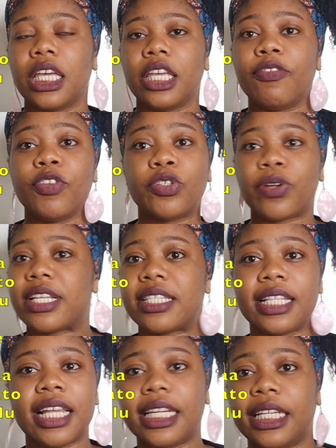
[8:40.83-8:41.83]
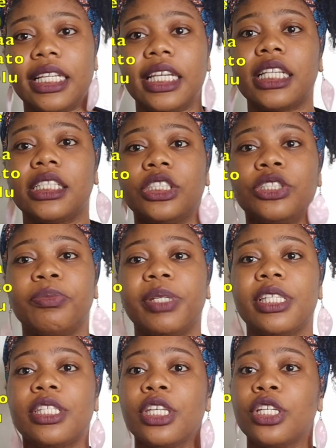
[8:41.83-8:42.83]
if you translate it in English,
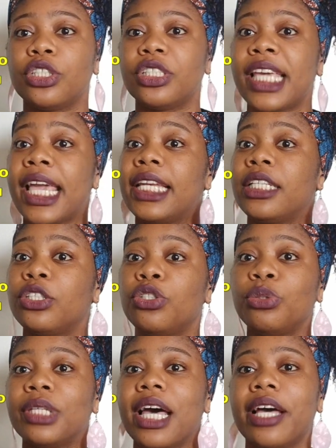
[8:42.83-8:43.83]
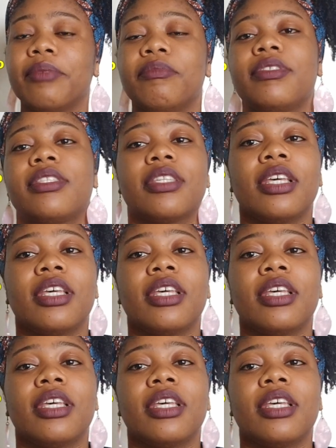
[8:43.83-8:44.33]
means 10 2 times,